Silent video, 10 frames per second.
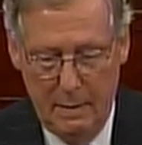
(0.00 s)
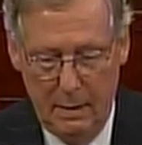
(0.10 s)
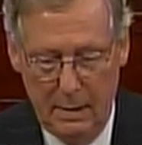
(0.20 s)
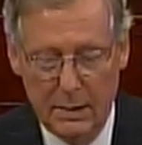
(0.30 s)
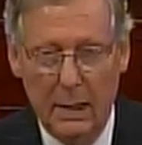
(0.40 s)

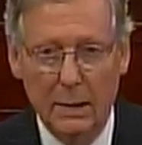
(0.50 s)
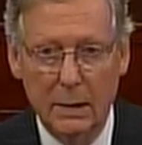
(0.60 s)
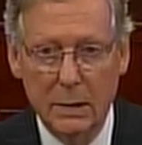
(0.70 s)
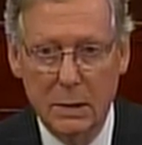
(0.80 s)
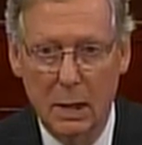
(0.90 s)
Let's get
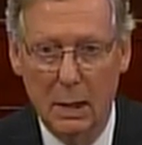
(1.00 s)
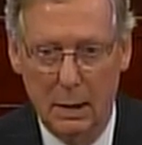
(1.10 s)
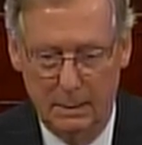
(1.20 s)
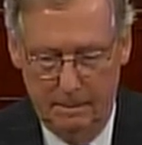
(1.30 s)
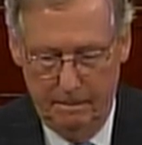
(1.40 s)
this
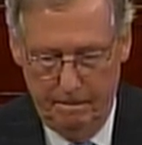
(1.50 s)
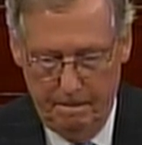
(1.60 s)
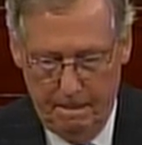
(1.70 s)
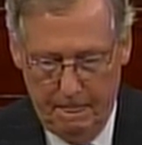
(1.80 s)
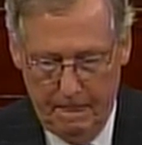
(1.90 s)
done.
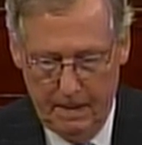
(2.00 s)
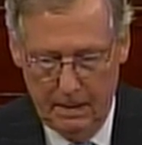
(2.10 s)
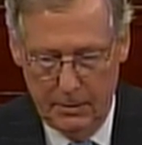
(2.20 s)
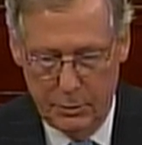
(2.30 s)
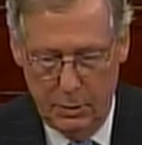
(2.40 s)

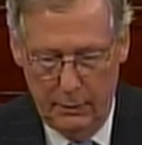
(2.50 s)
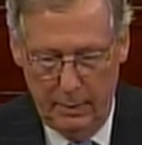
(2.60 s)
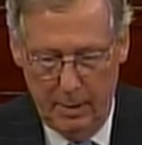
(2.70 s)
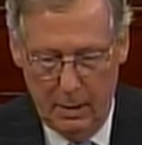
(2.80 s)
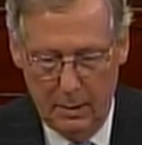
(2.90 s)
Let's show the
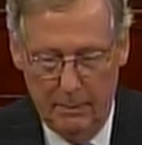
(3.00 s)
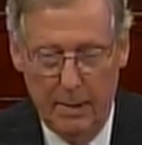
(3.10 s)
American